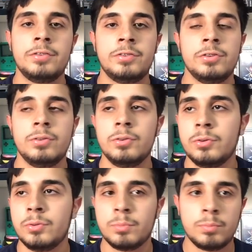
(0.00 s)
Do
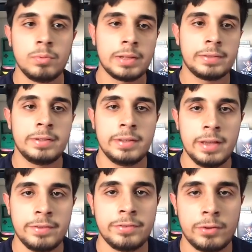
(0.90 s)
you like the
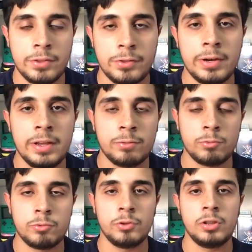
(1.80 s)
DS or the 3DS?
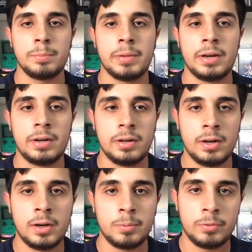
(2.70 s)
Which one do you like better?
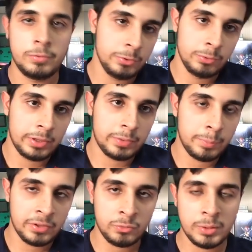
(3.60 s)
Or do you like the
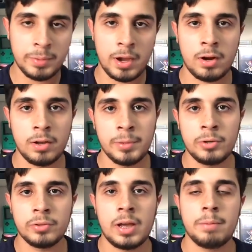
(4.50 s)
PSP better? Let me know
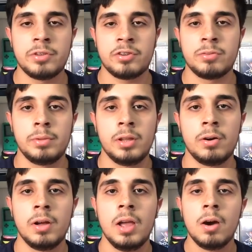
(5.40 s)
in the comment section
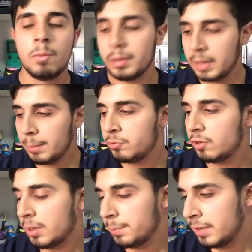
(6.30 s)
below. What games do you
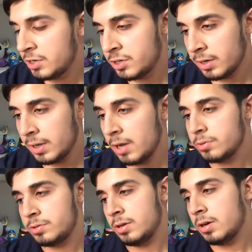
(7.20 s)
recommend I check
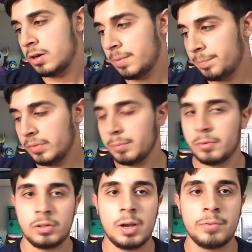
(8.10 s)
out? Let me know in
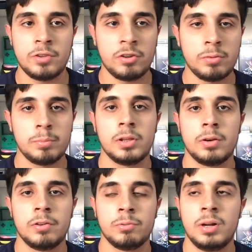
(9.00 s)
the comment section
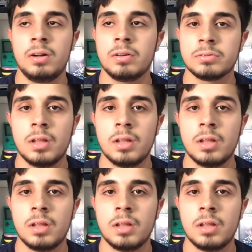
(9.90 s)
below as well.